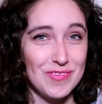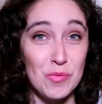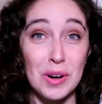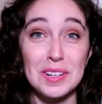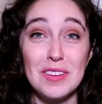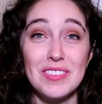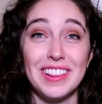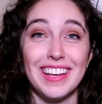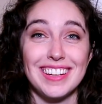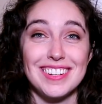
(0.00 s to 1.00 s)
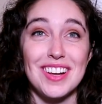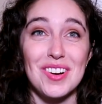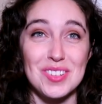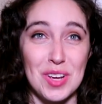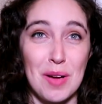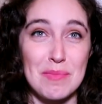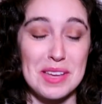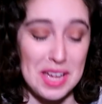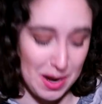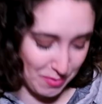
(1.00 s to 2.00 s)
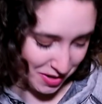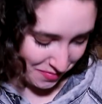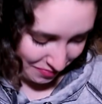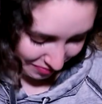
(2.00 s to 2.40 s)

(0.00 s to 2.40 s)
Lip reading: One even landed on top of the camera.